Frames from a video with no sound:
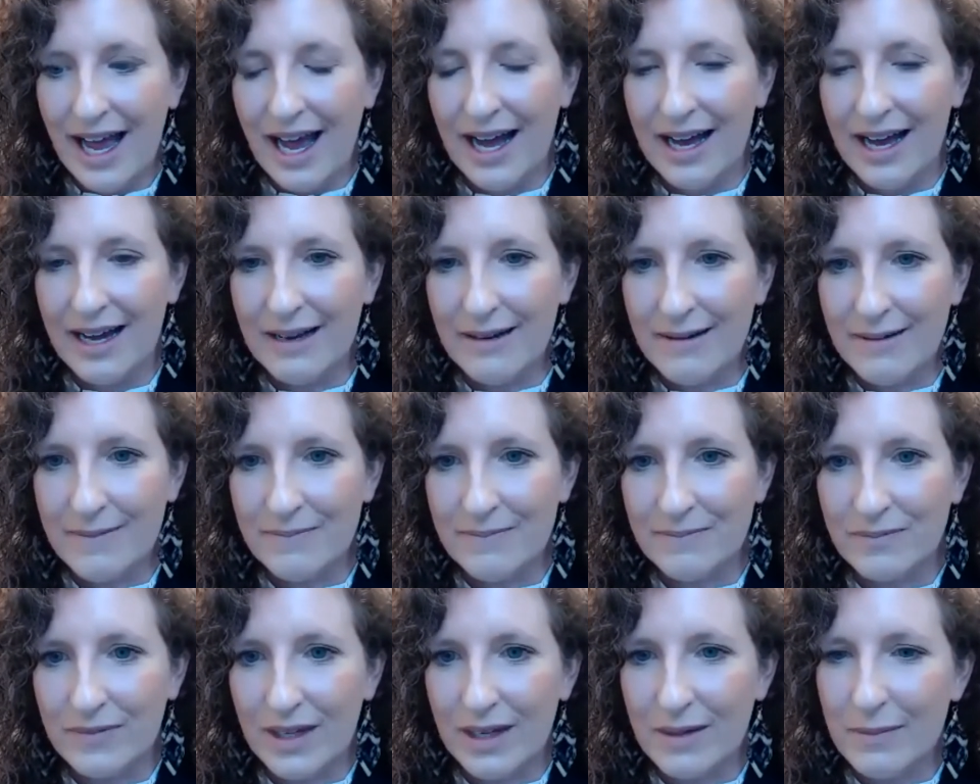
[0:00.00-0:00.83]

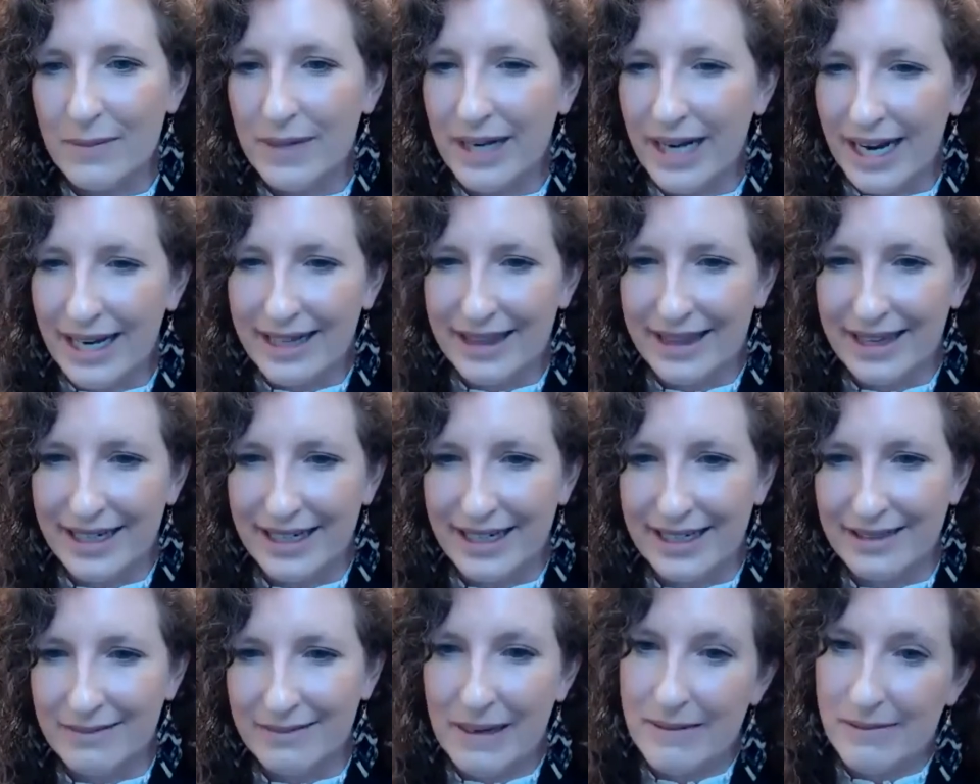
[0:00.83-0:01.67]
Um, but I
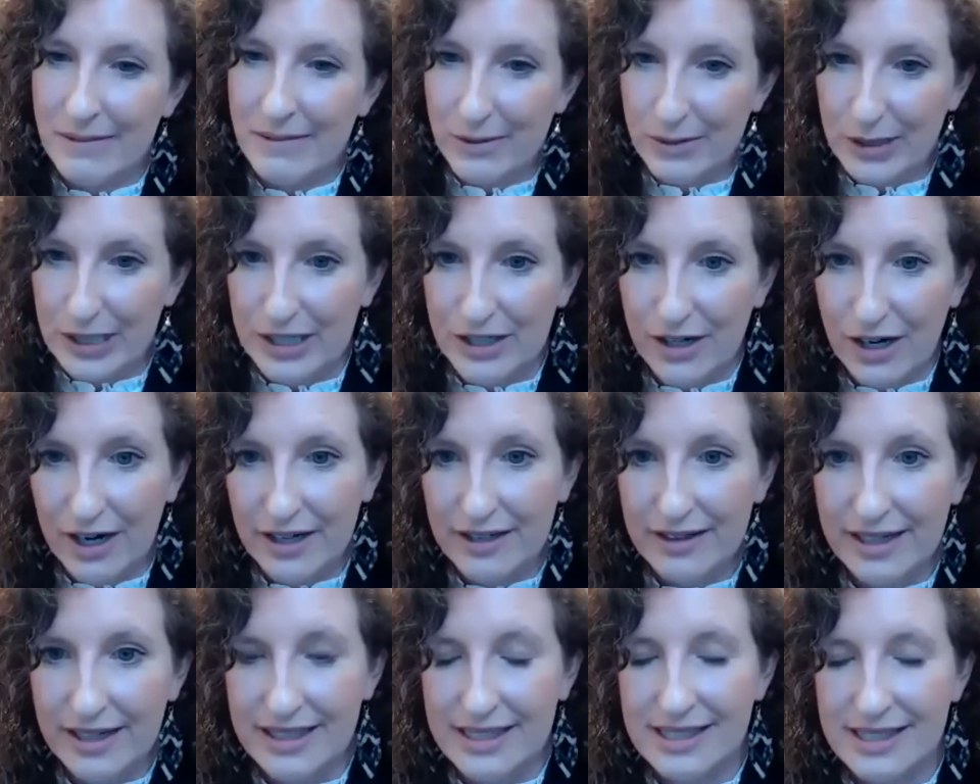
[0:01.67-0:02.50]
think maybe
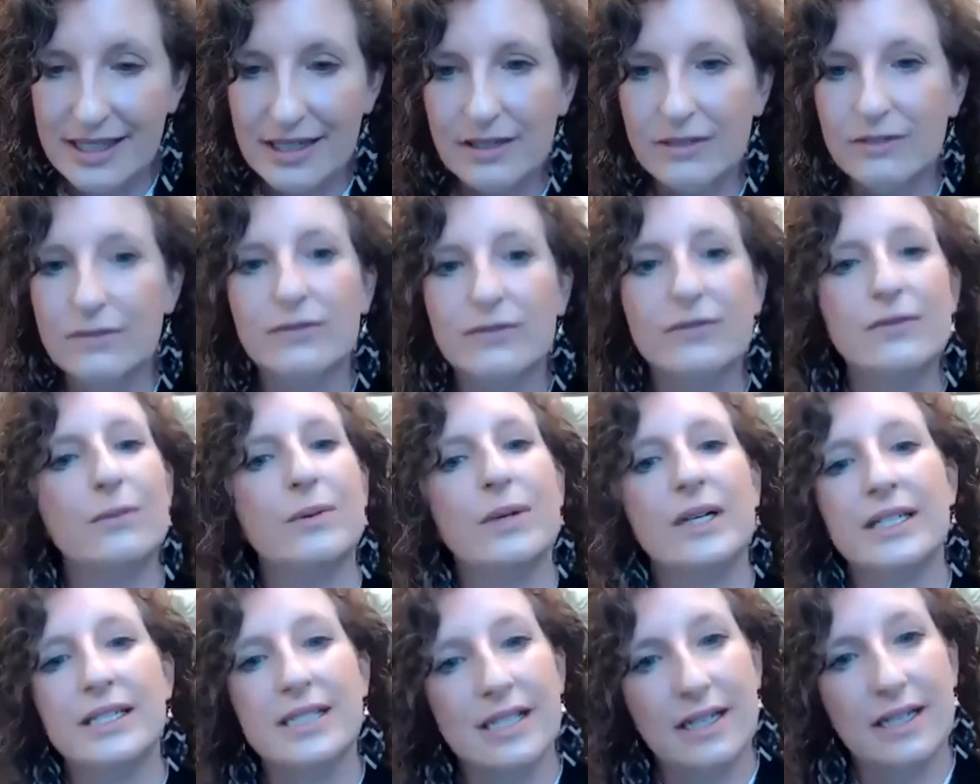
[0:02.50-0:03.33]
regardless of
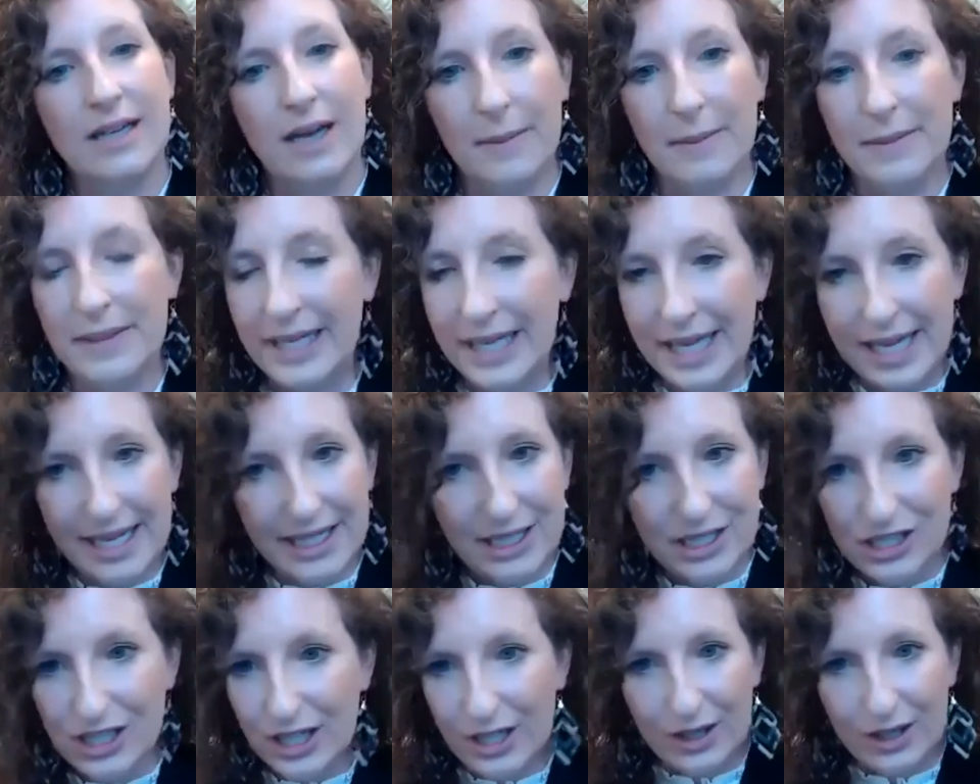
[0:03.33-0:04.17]
what
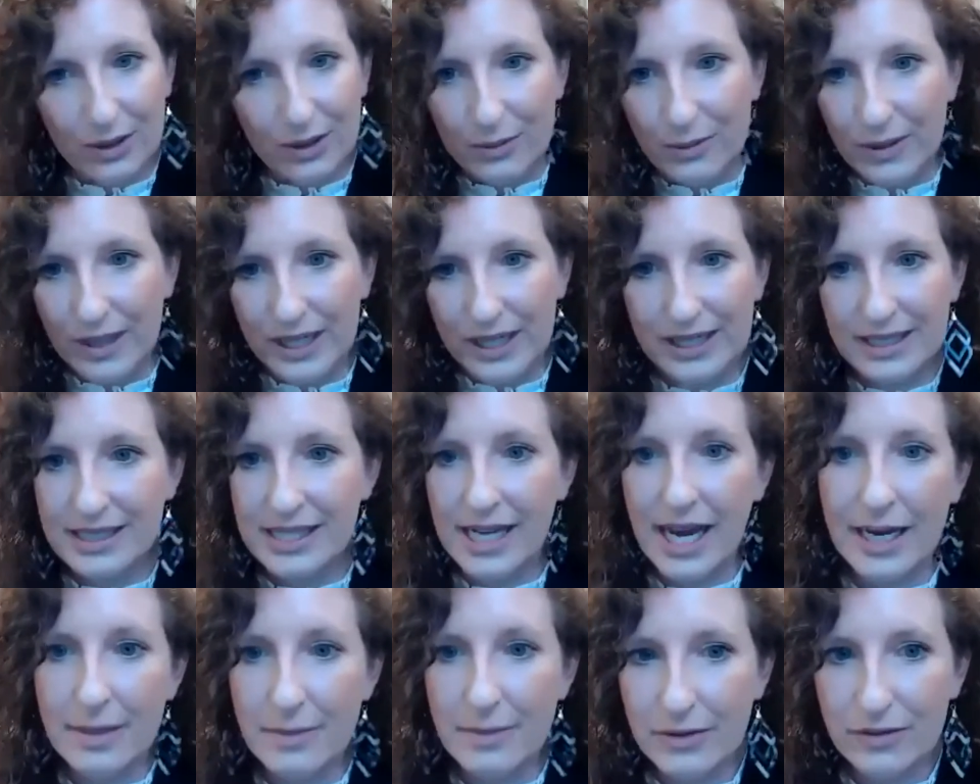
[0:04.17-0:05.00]
denomination or what
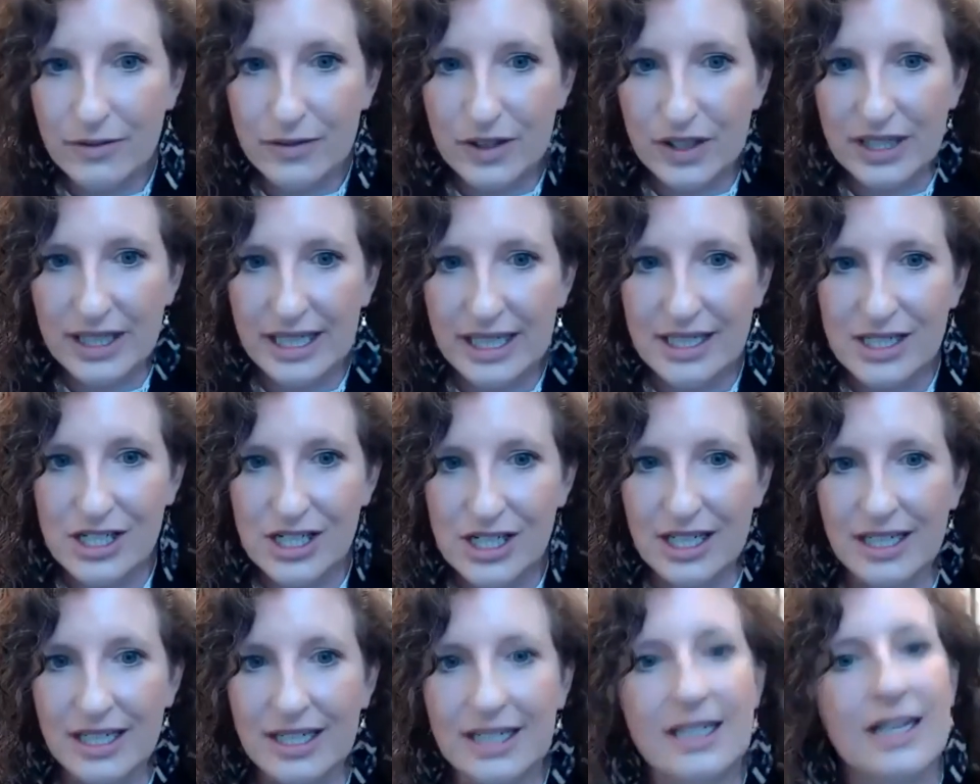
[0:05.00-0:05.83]
type of
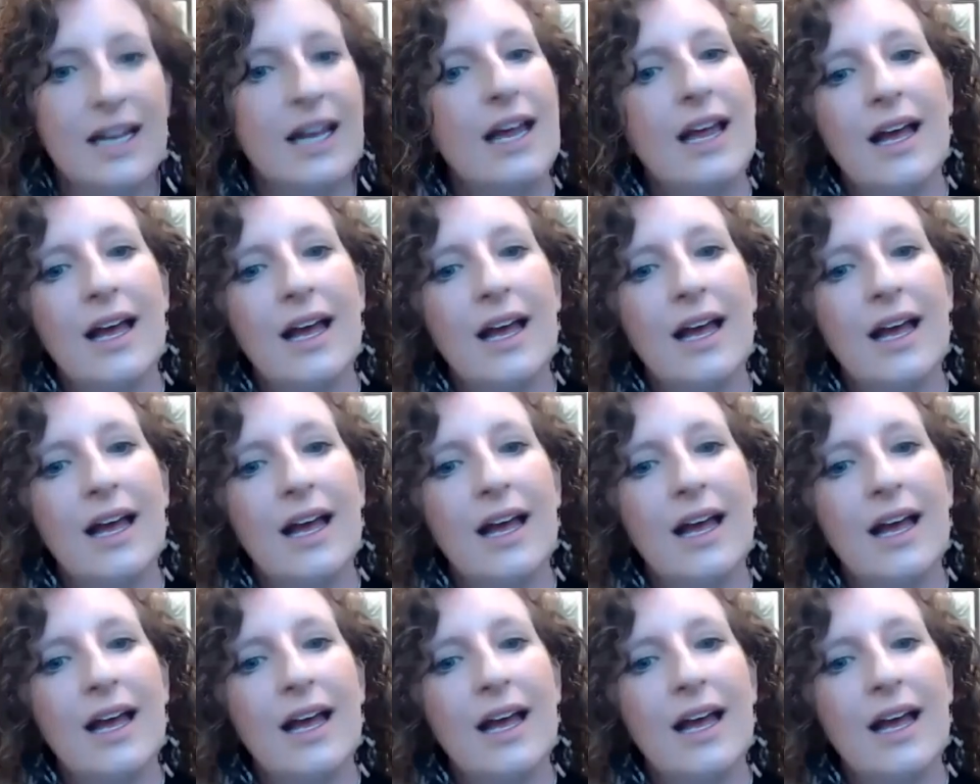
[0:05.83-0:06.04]
religion,